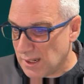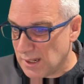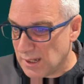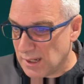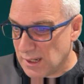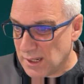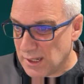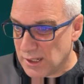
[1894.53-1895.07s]

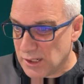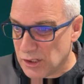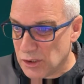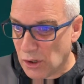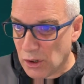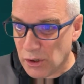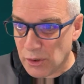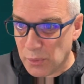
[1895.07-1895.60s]
It's not
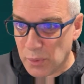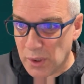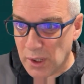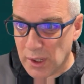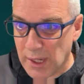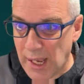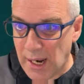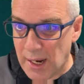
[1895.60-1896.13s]
going to work.
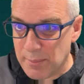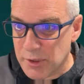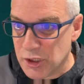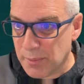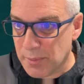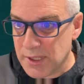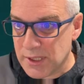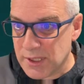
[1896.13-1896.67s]
Yeah, let me
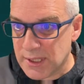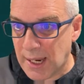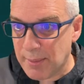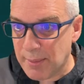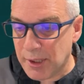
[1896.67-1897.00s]
stop this timer.